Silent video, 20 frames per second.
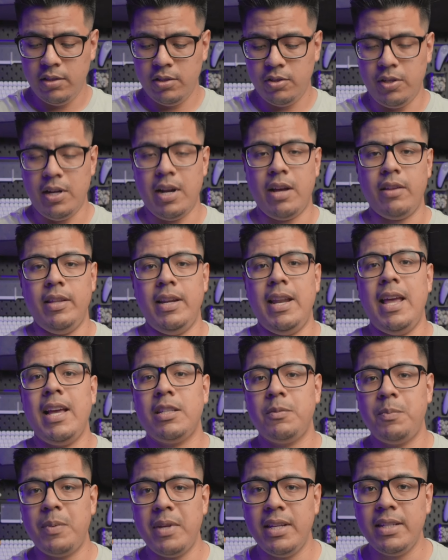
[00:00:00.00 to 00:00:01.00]
So now the
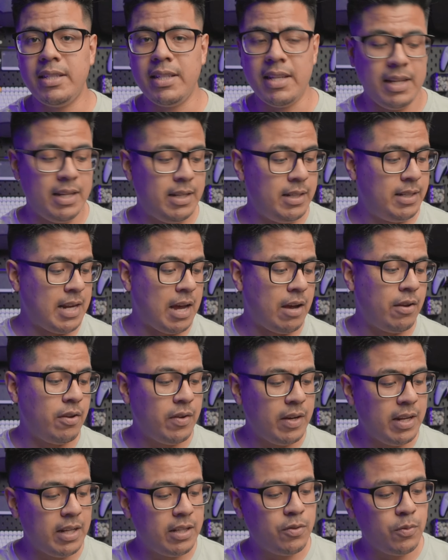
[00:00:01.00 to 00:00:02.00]
next piece is now you
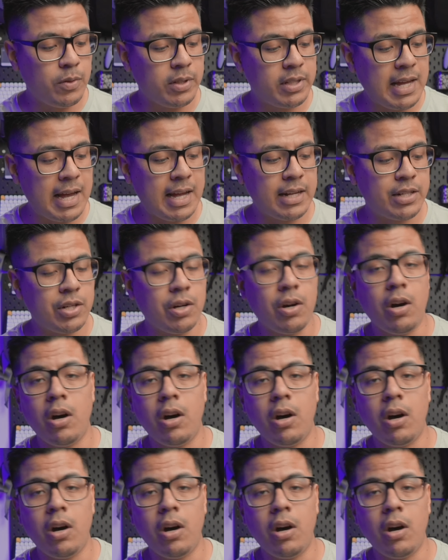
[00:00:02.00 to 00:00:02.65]
need to attach